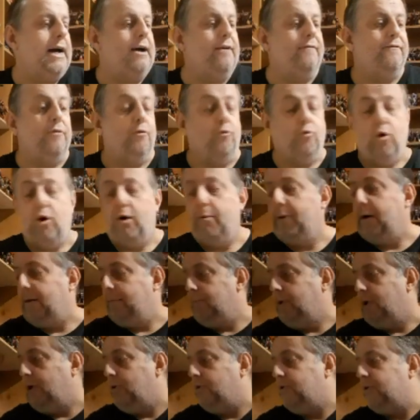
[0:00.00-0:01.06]
for robot
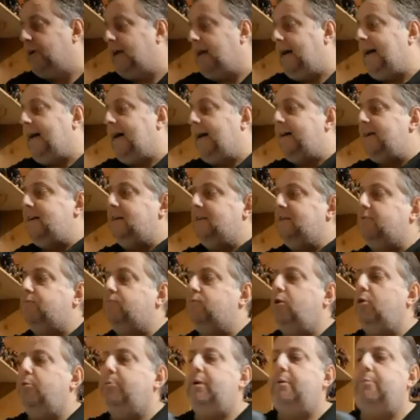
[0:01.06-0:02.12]
mode. And
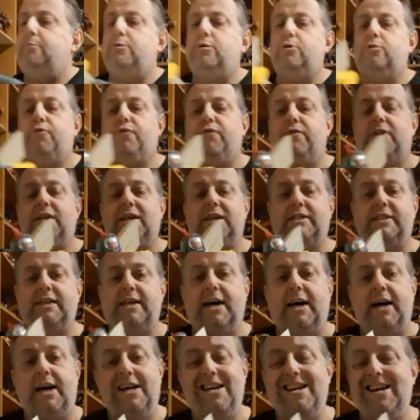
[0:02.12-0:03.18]
robot mode for this
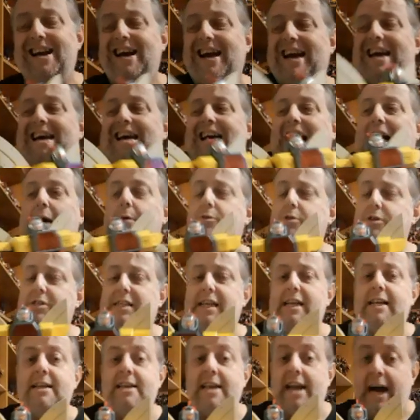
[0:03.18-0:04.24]
guy, I'm going to
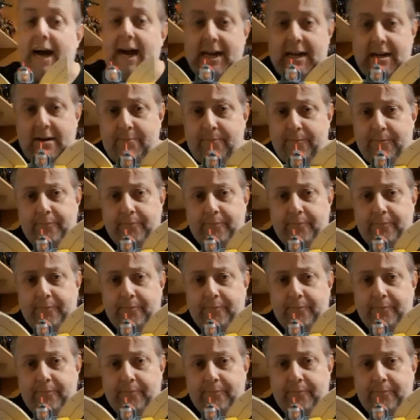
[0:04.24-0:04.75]
say 9,